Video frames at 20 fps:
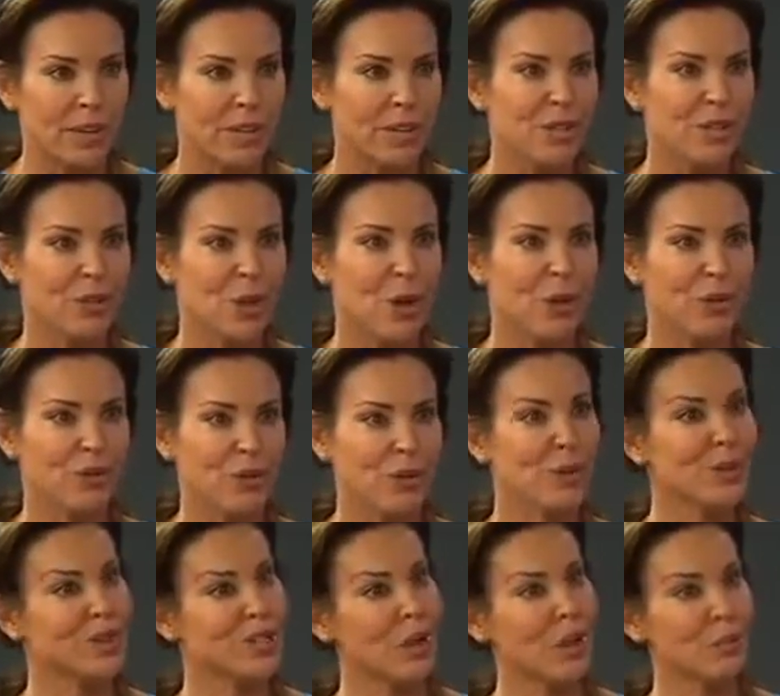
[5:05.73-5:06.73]
So if you
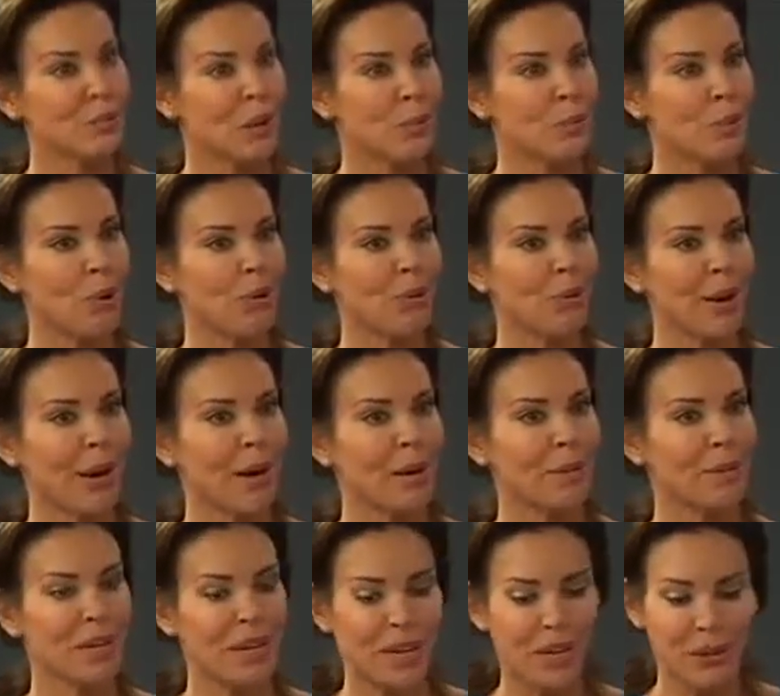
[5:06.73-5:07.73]
start my
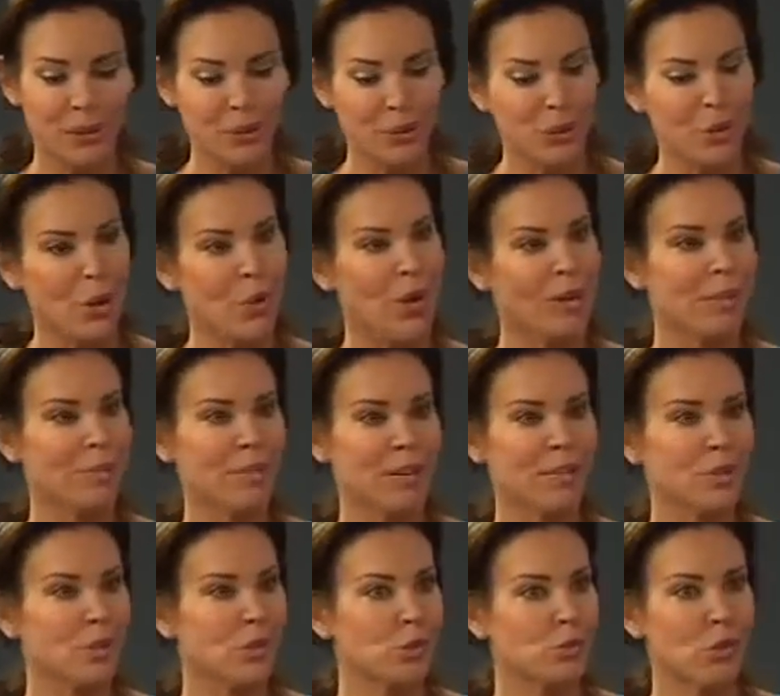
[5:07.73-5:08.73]
program, you go on the
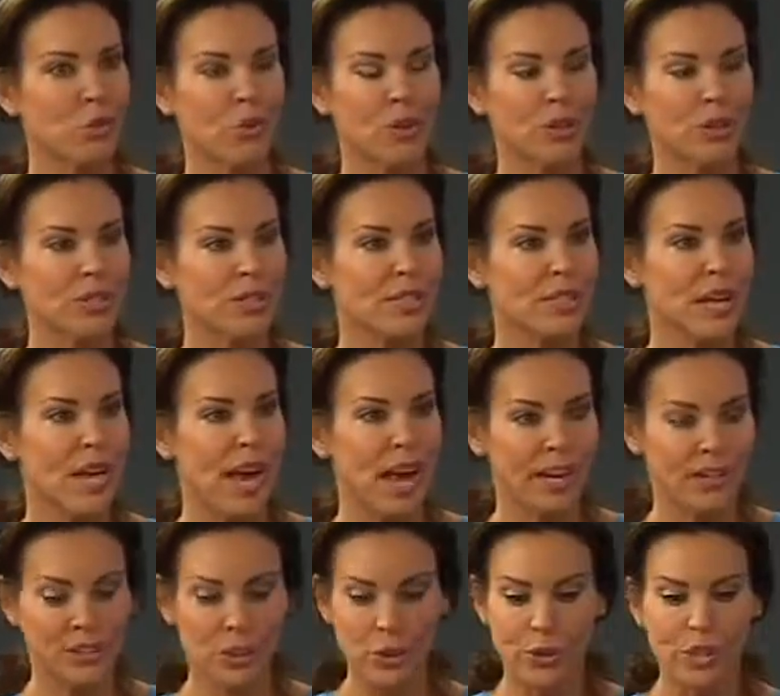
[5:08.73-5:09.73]
message boards
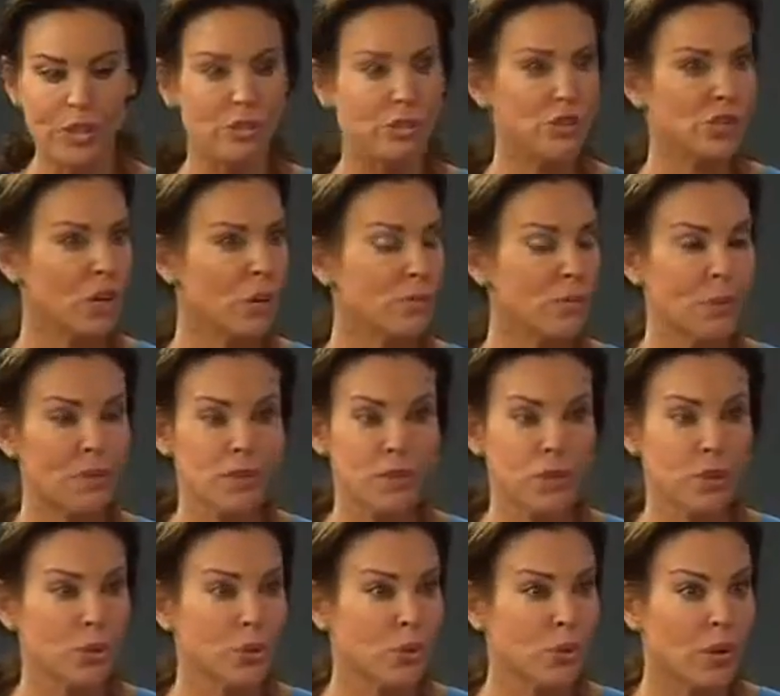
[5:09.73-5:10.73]
and you can jump
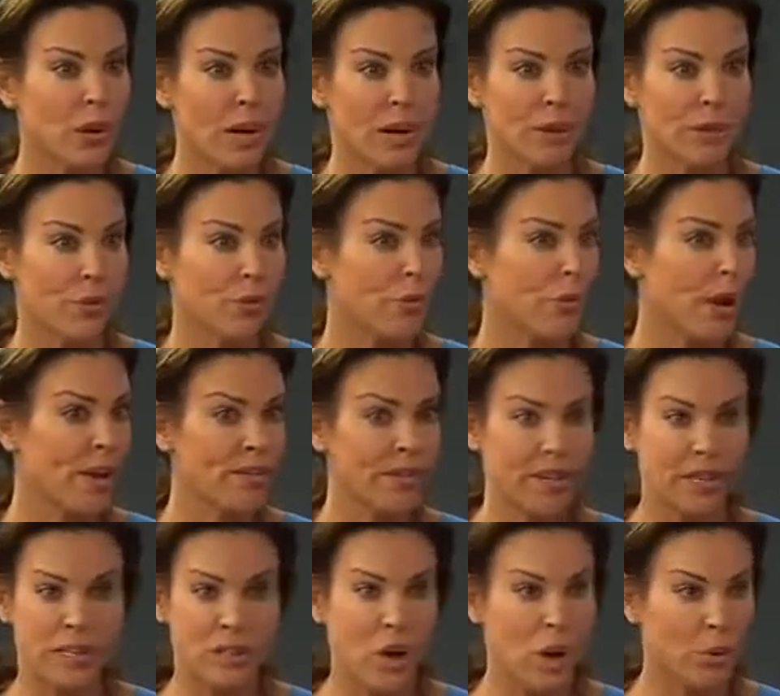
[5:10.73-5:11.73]
into a thread
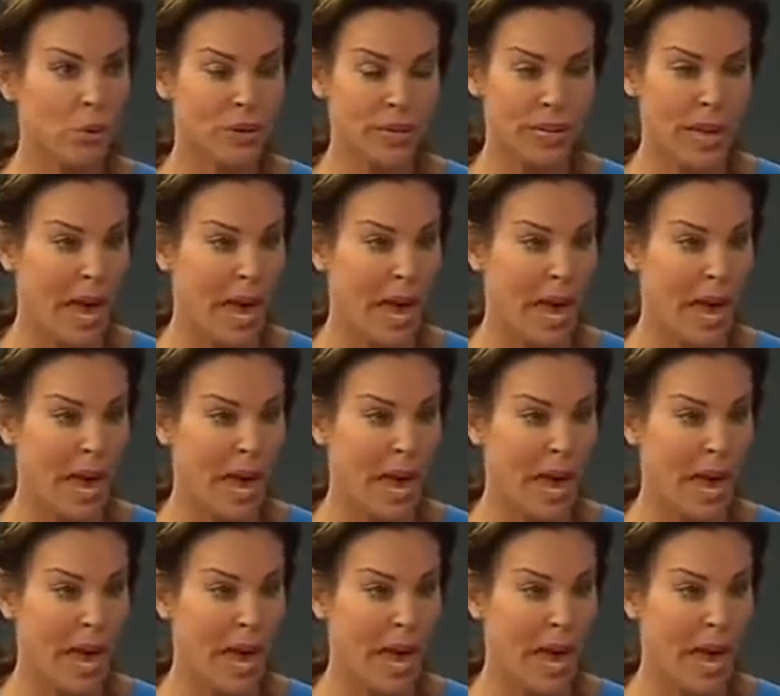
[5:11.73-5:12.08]
that's already